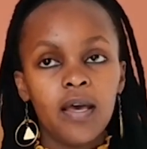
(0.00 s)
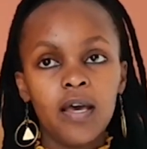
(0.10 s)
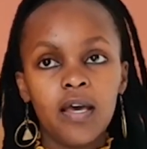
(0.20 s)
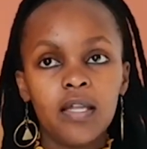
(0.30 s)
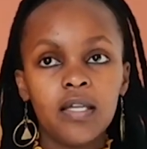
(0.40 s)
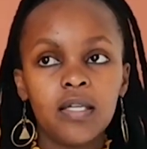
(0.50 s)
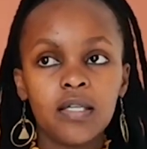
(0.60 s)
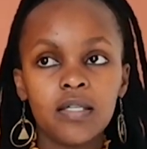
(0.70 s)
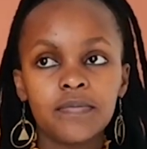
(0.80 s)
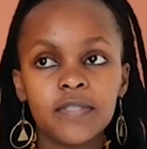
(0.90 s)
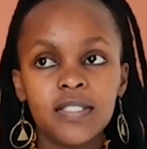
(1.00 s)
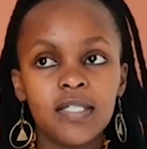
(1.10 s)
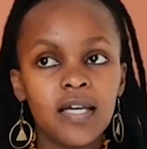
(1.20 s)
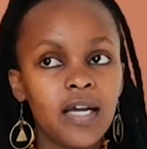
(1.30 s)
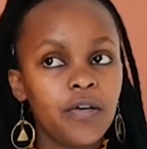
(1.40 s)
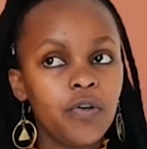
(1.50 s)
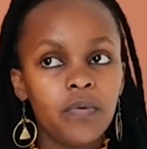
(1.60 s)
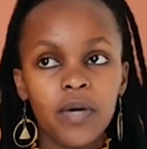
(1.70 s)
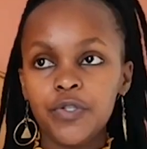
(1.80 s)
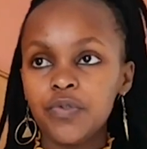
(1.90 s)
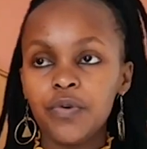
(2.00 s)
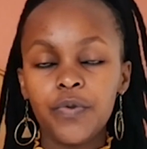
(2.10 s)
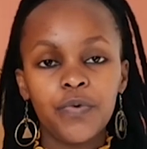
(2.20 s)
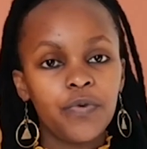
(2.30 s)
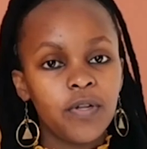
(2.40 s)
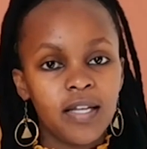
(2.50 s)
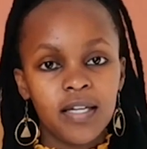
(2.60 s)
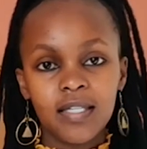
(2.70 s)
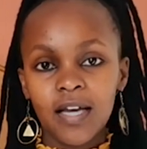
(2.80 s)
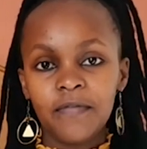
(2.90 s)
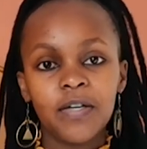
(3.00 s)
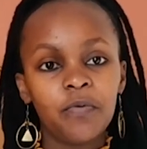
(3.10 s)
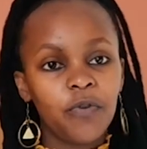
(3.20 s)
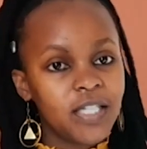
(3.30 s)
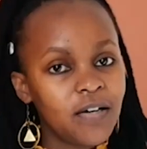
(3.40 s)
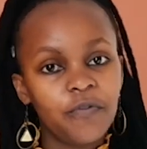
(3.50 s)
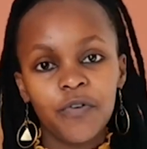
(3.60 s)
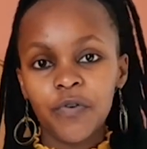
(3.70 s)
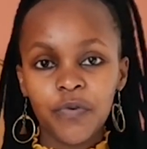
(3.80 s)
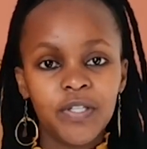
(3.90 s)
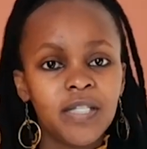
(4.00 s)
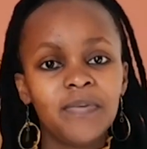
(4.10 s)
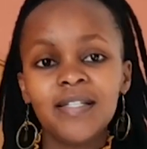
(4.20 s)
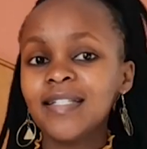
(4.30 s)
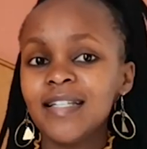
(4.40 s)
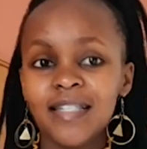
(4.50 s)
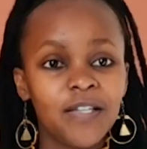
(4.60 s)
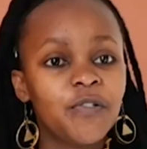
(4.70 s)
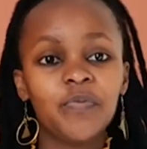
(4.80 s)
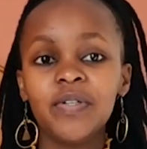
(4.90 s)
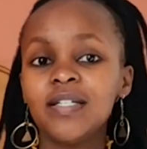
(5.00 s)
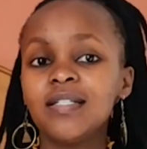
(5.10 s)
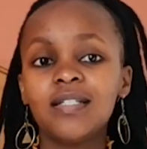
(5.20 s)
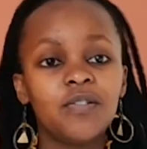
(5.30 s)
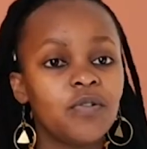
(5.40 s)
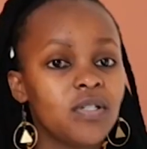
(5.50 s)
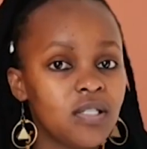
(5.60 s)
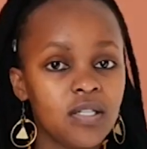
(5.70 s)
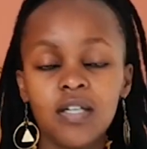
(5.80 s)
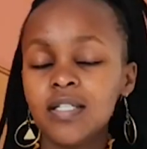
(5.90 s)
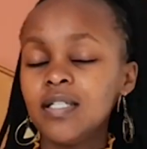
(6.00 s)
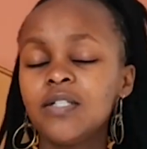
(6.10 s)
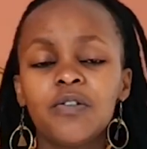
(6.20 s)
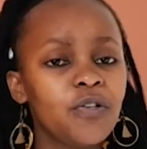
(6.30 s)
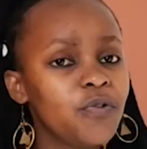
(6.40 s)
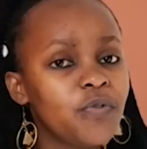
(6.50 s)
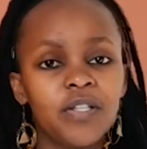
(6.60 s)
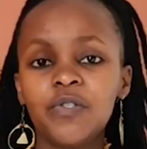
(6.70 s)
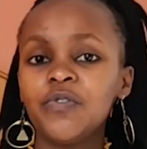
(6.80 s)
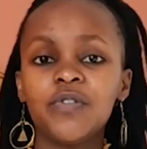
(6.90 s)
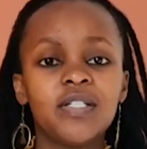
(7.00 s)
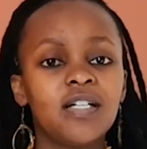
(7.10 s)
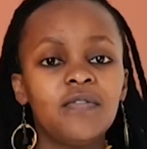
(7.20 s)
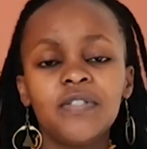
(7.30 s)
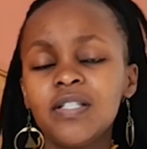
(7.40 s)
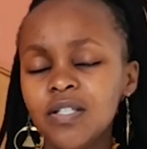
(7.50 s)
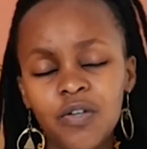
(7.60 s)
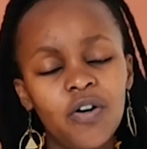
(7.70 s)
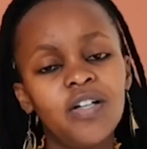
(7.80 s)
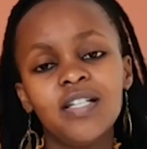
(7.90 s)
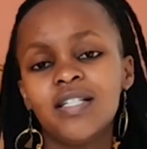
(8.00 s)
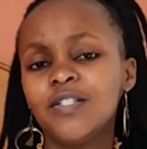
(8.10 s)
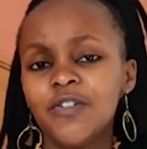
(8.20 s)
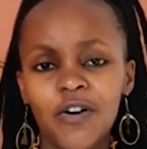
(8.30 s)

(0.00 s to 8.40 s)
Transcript: And I don't know why you should go through all that after what I've gone through. Just please listen to me and just don't do this to yourself. Just don't.